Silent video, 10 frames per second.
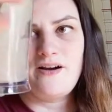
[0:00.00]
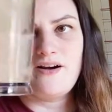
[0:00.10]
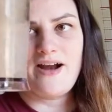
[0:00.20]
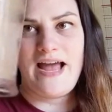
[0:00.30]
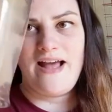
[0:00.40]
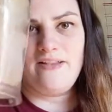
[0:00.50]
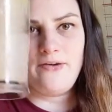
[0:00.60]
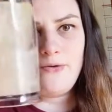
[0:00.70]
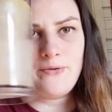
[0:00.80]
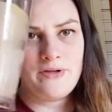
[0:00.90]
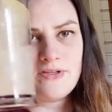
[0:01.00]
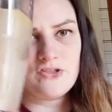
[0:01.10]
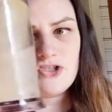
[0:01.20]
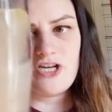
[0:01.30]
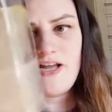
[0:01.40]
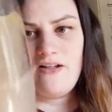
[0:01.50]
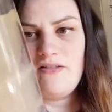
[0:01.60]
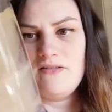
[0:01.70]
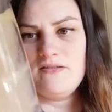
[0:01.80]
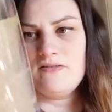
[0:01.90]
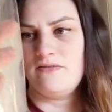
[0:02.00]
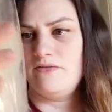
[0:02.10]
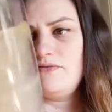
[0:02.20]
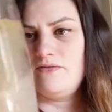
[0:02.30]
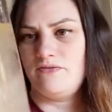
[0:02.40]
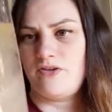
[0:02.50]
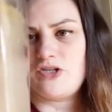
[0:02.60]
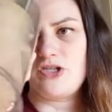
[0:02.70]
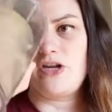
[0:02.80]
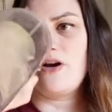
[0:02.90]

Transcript: our aloe gel, freshly